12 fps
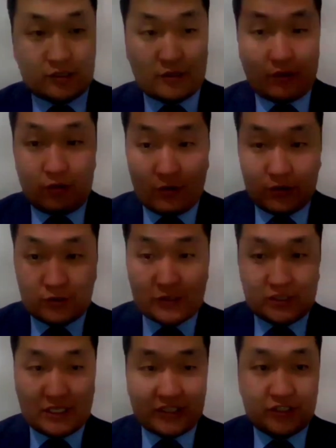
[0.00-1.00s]

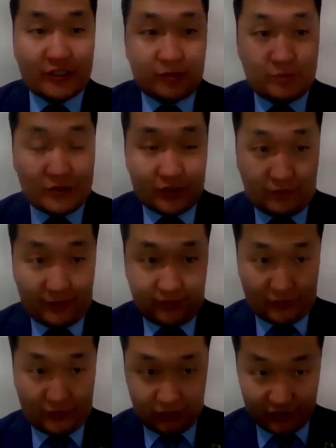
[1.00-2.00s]
laws in terms of
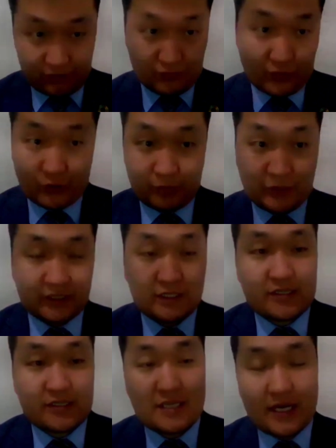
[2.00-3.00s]
transforming the
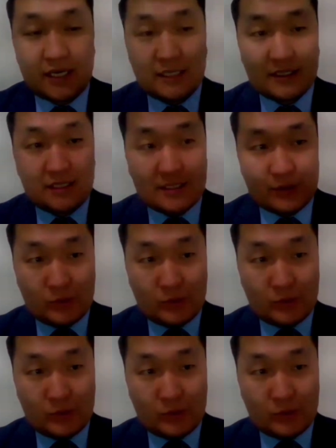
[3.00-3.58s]
society as